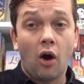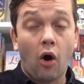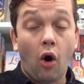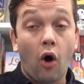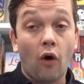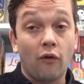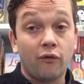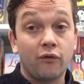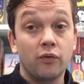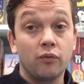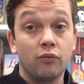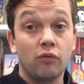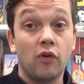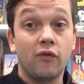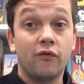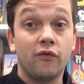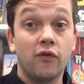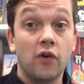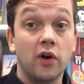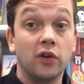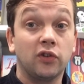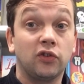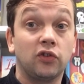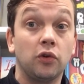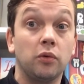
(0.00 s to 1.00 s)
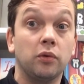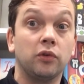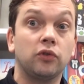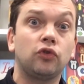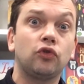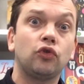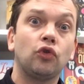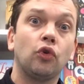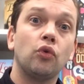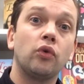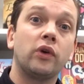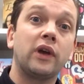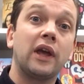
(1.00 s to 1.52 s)
often referred to as
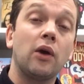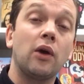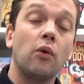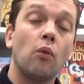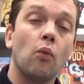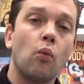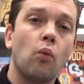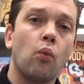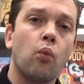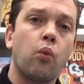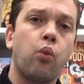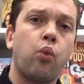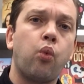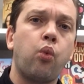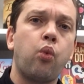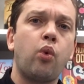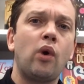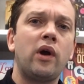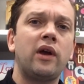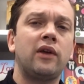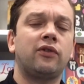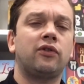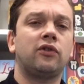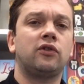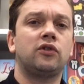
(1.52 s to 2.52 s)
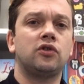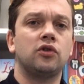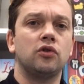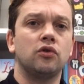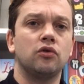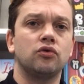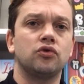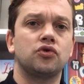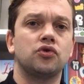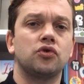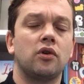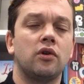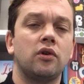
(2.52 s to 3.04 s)
talking with
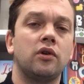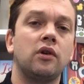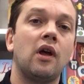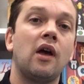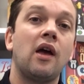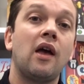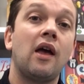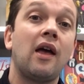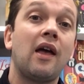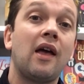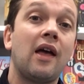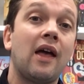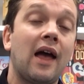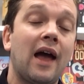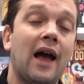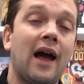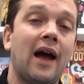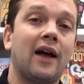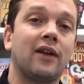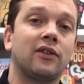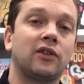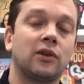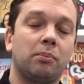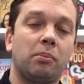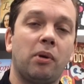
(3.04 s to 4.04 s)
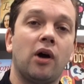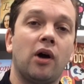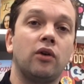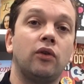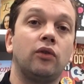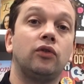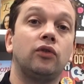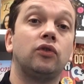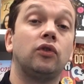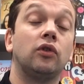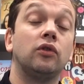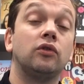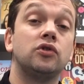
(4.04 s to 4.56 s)
children as
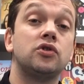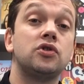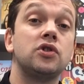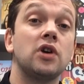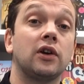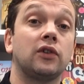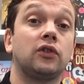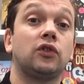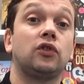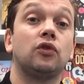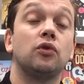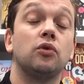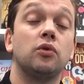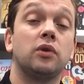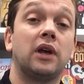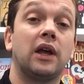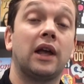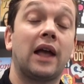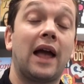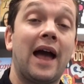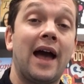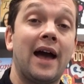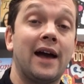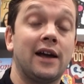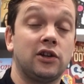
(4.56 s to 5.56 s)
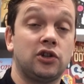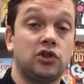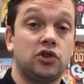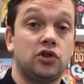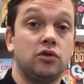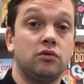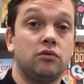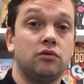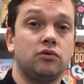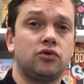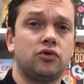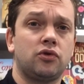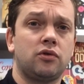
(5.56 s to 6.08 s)
opposed to just talking at
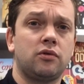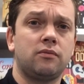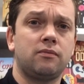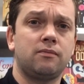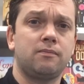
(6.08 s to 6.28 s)
children.